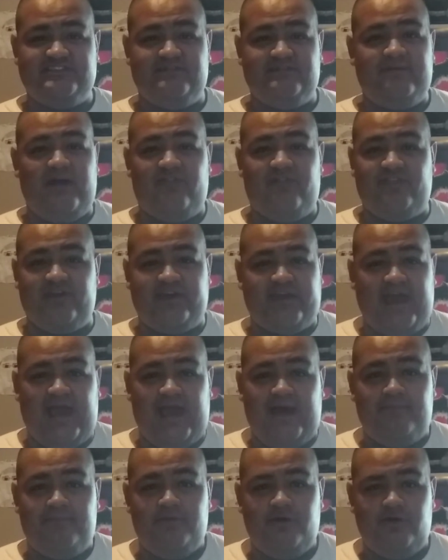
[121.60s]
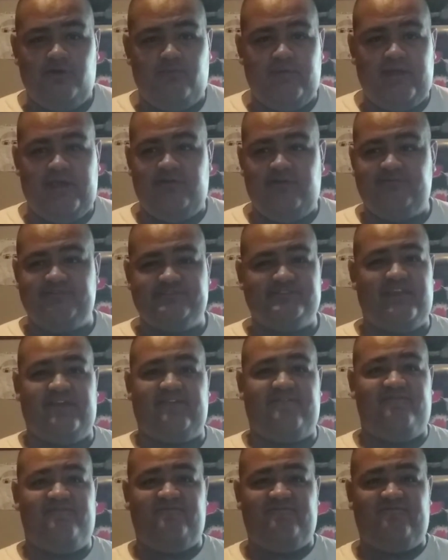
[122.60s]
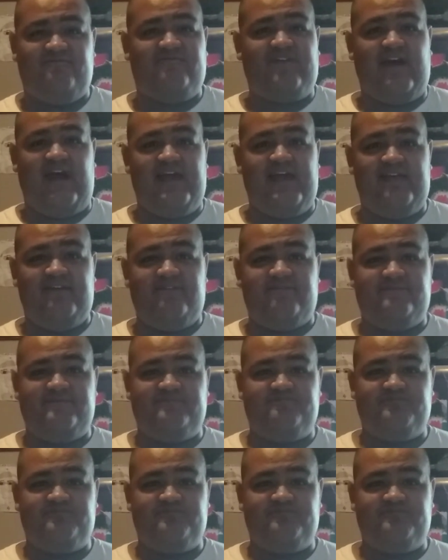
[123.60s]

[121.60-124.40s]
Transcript: about the Kaaba where it was like 5